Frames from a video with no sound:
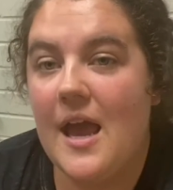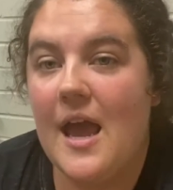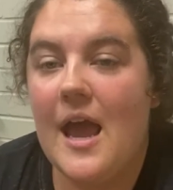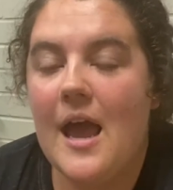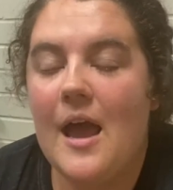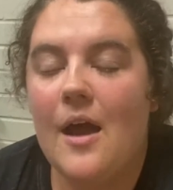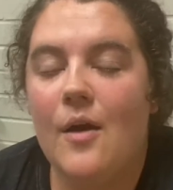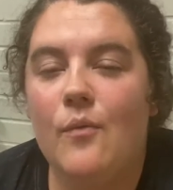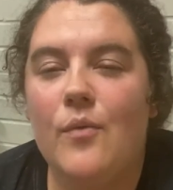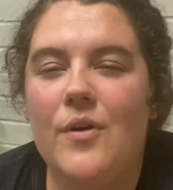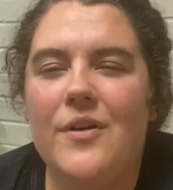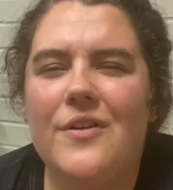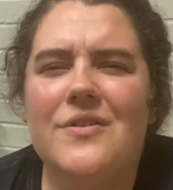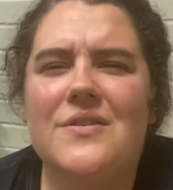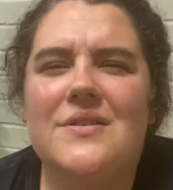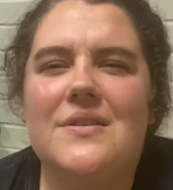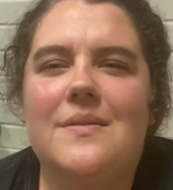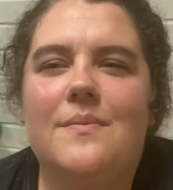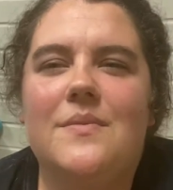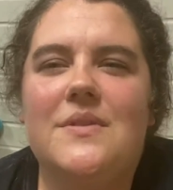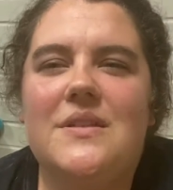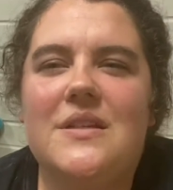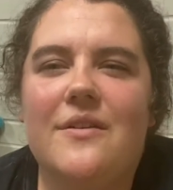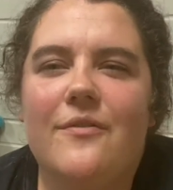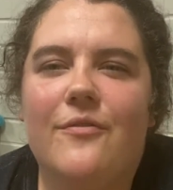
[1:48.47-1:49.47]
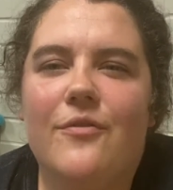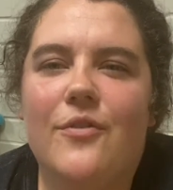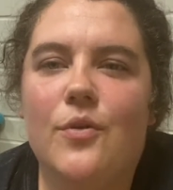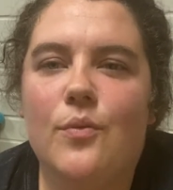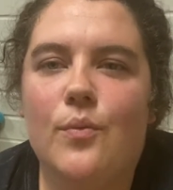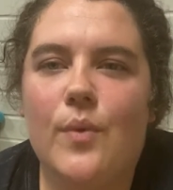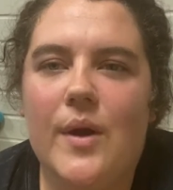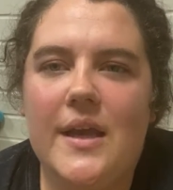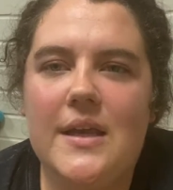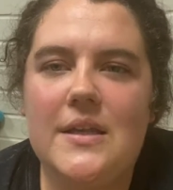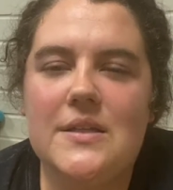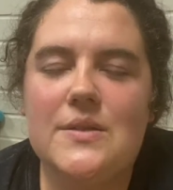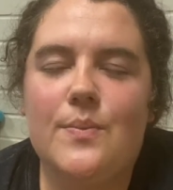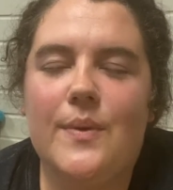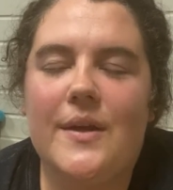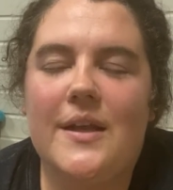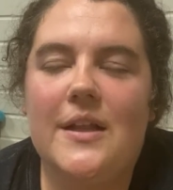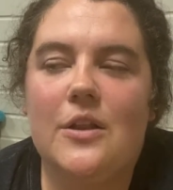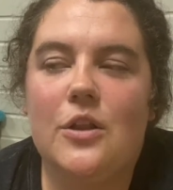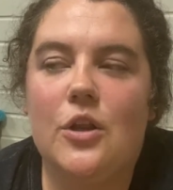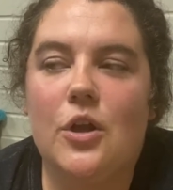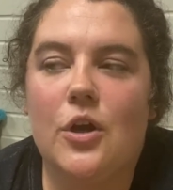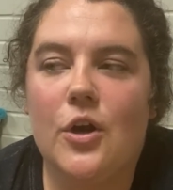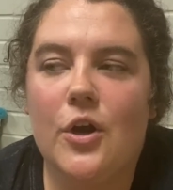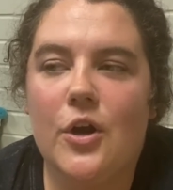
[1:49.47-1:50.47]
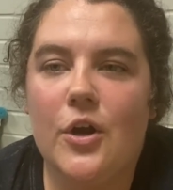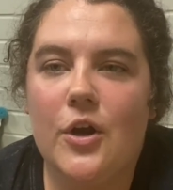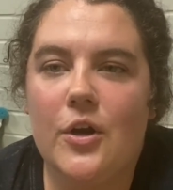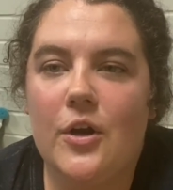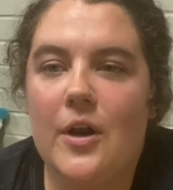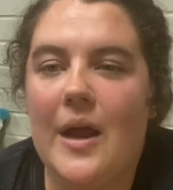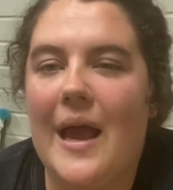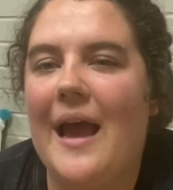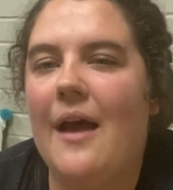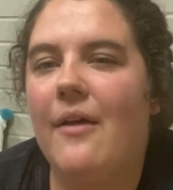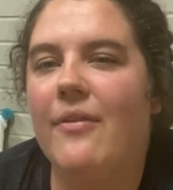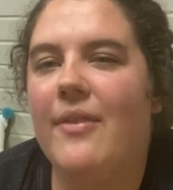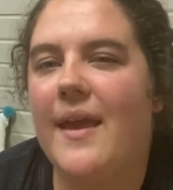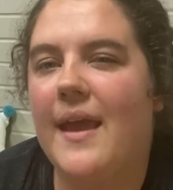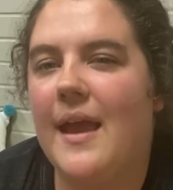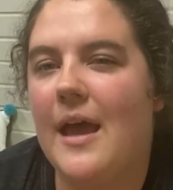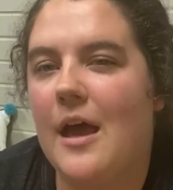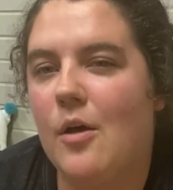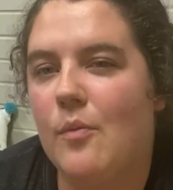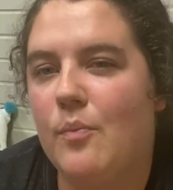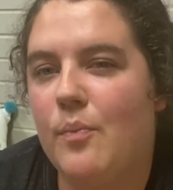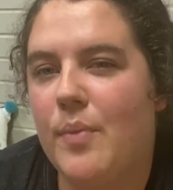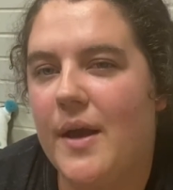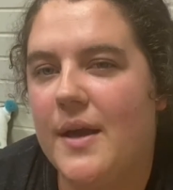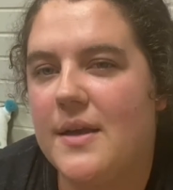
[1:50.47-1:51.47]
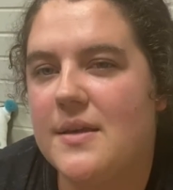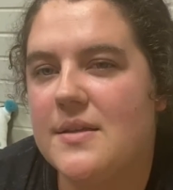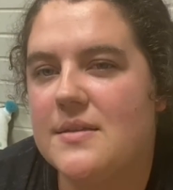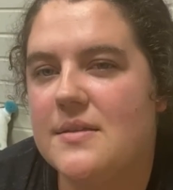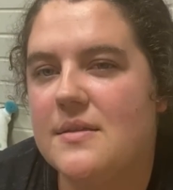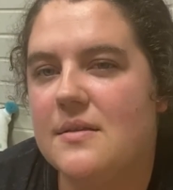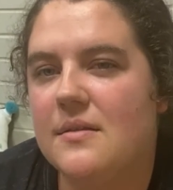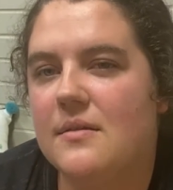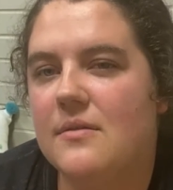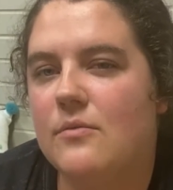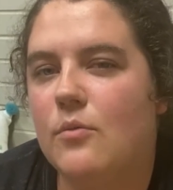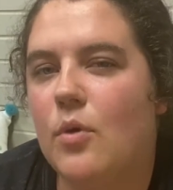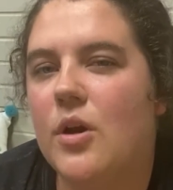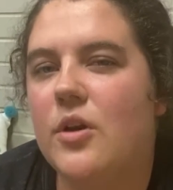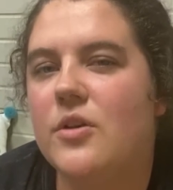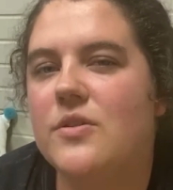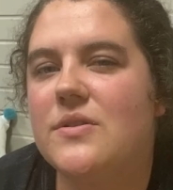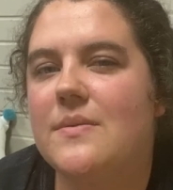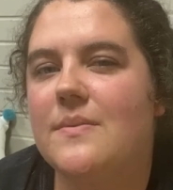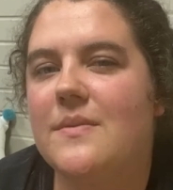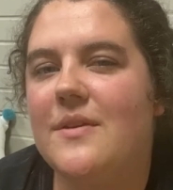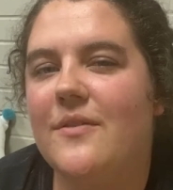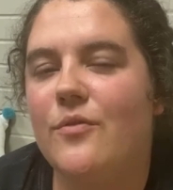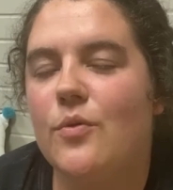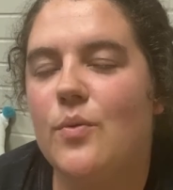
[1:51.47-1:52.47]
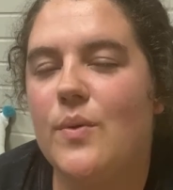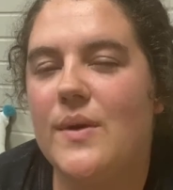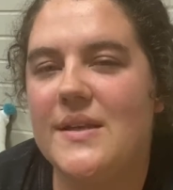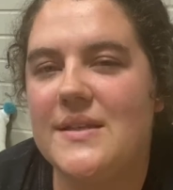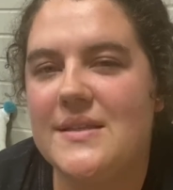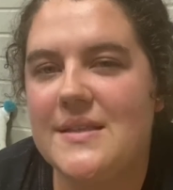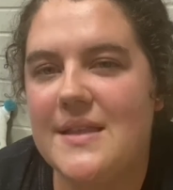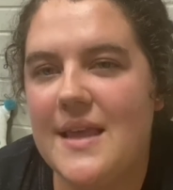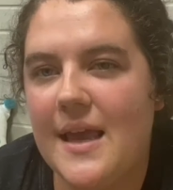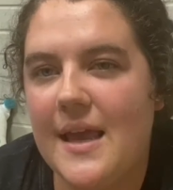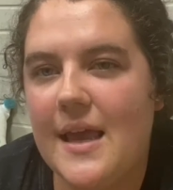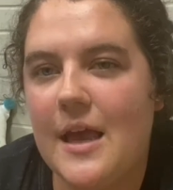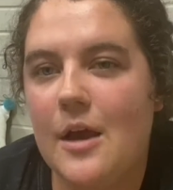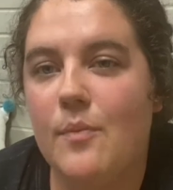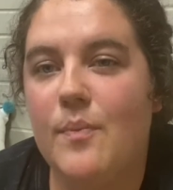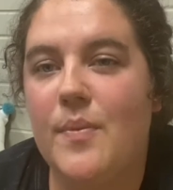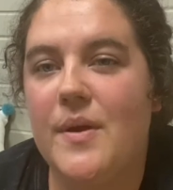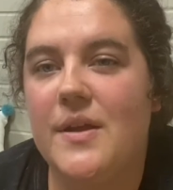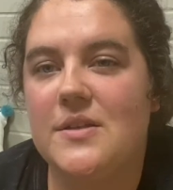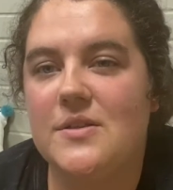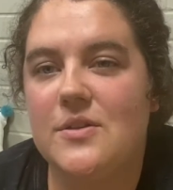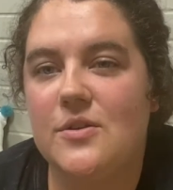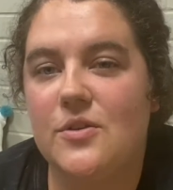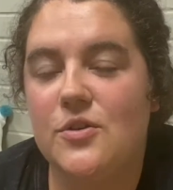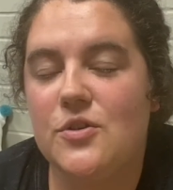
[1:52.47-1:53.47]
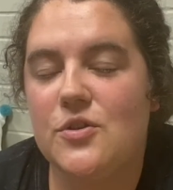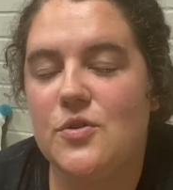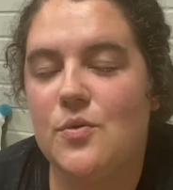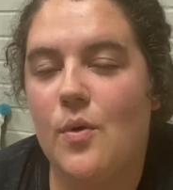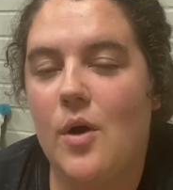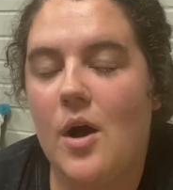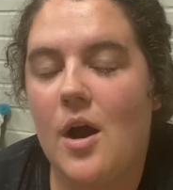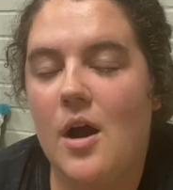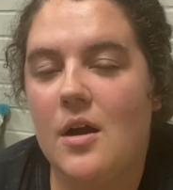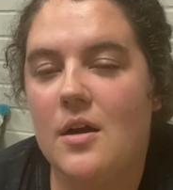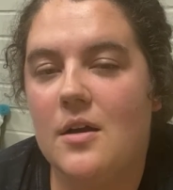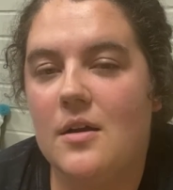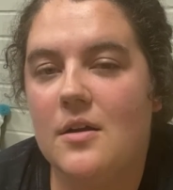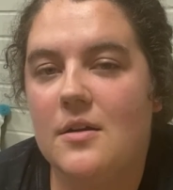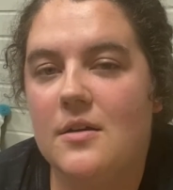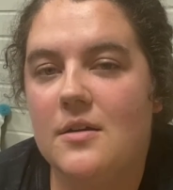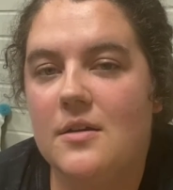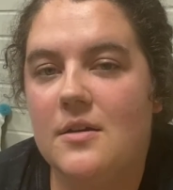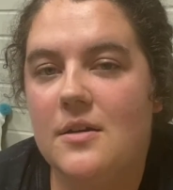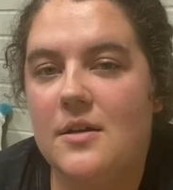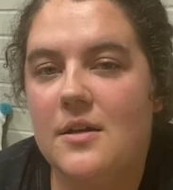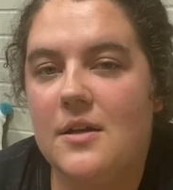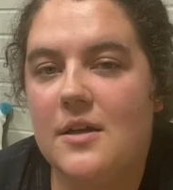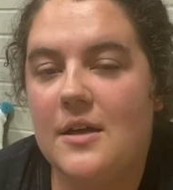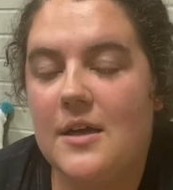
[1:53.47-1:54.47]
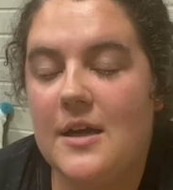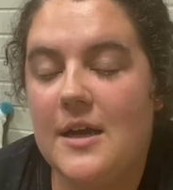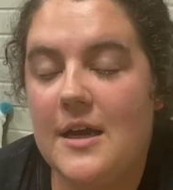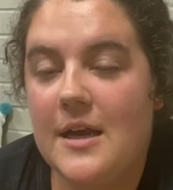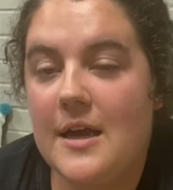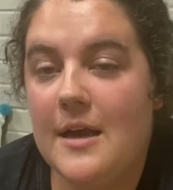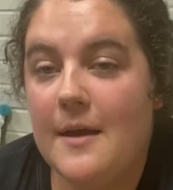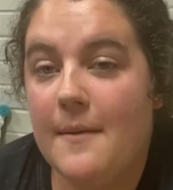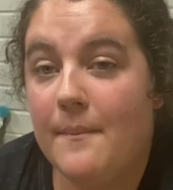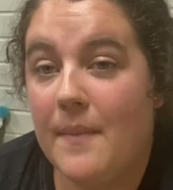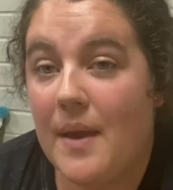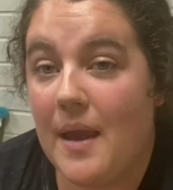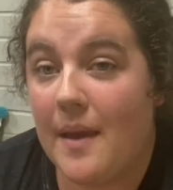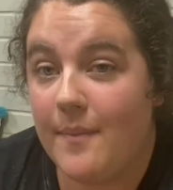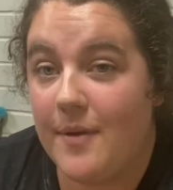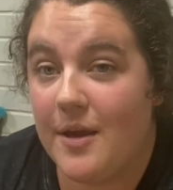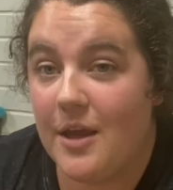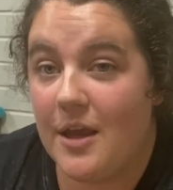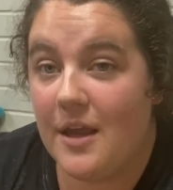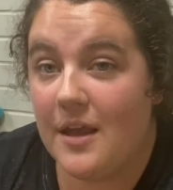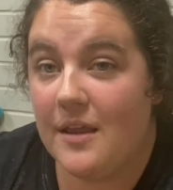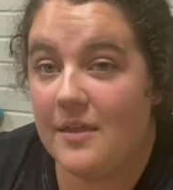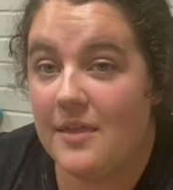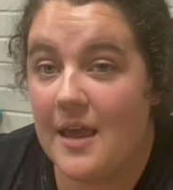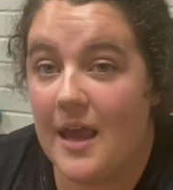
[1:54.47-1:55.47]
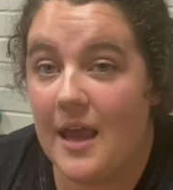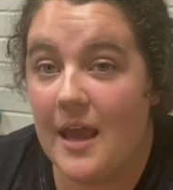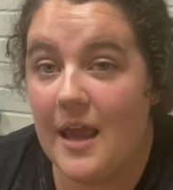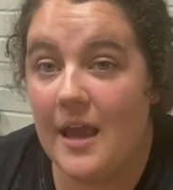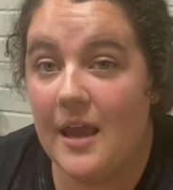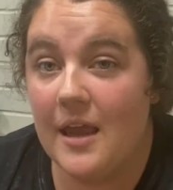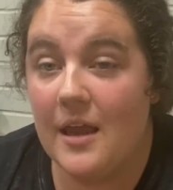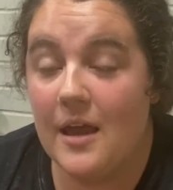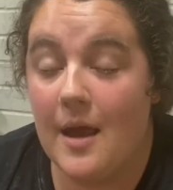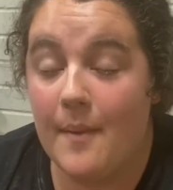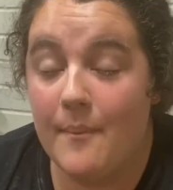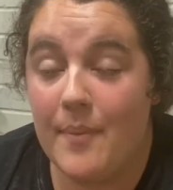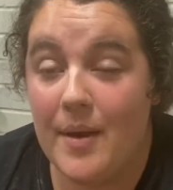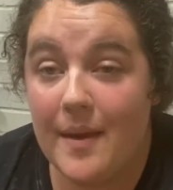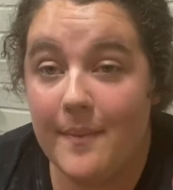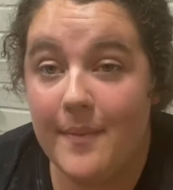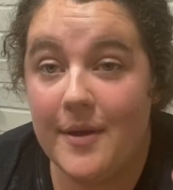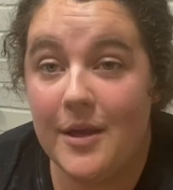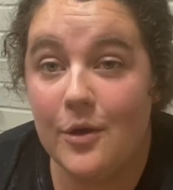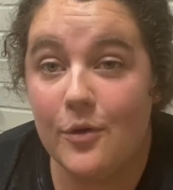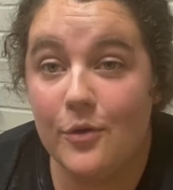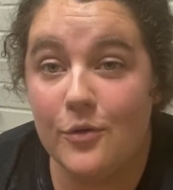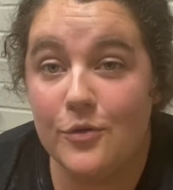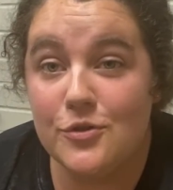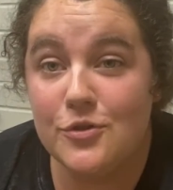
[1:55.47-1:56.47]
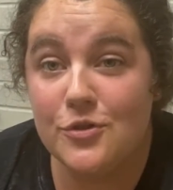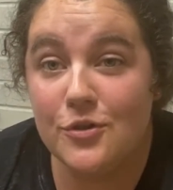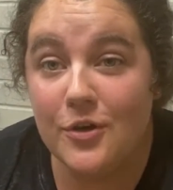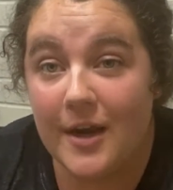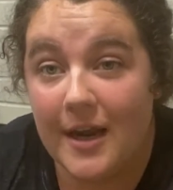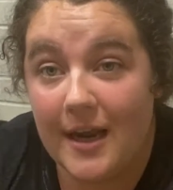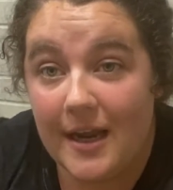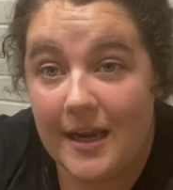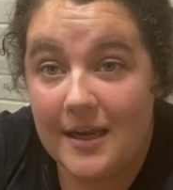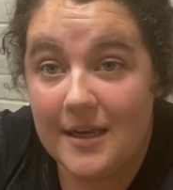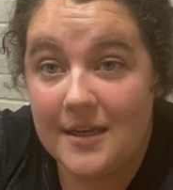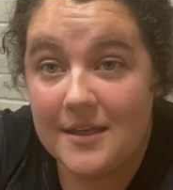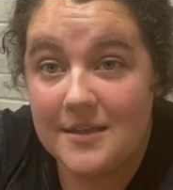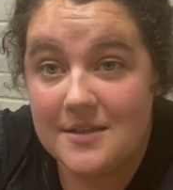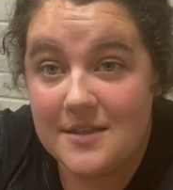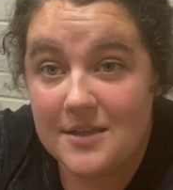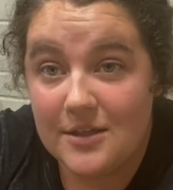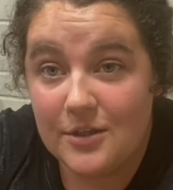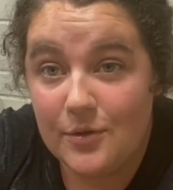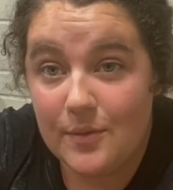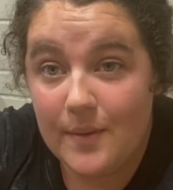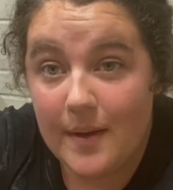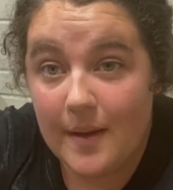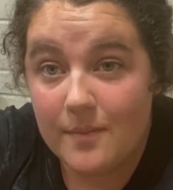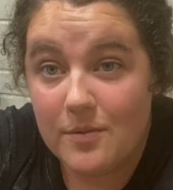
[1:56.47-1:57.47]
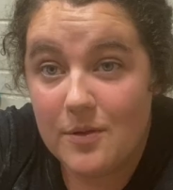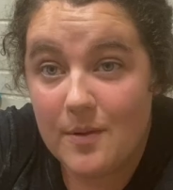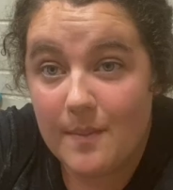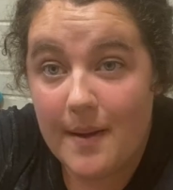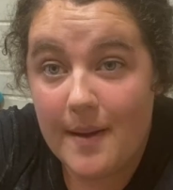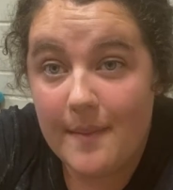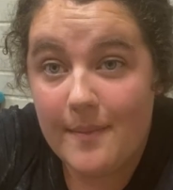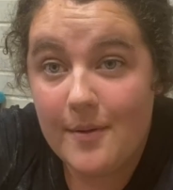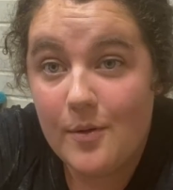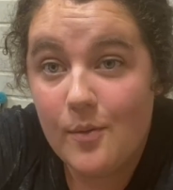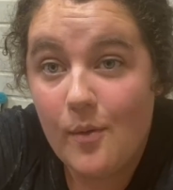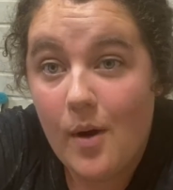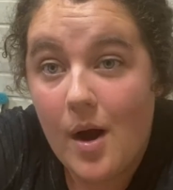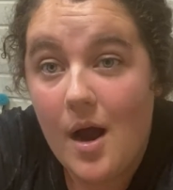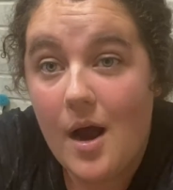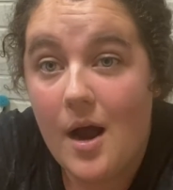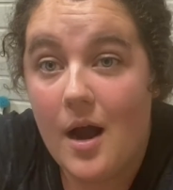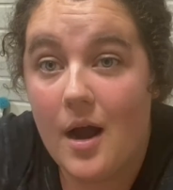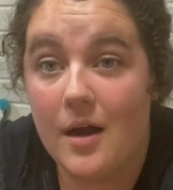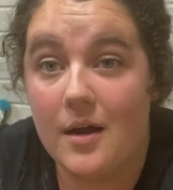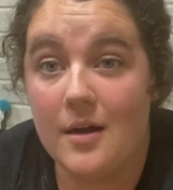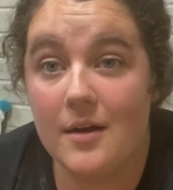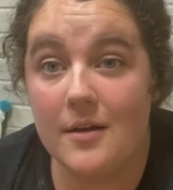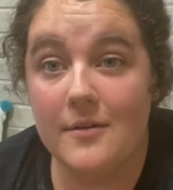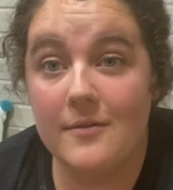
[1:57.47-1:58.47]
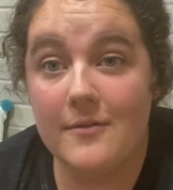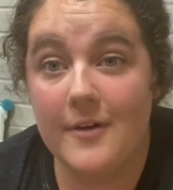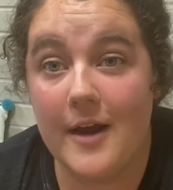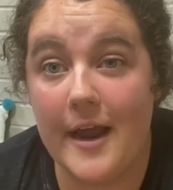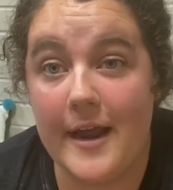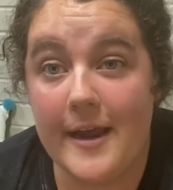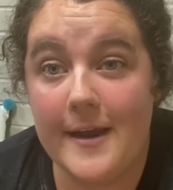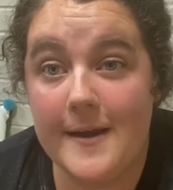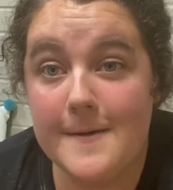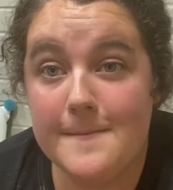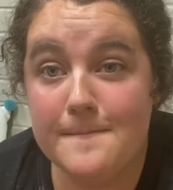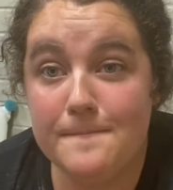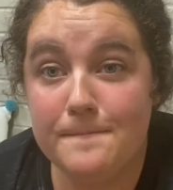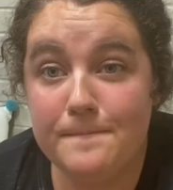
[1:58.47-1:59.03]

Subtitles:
And what are some different ways we learn how they help us? What are some different ways they help us learn to walk? Maybe a baby holds your hands and you help the baby walk, right?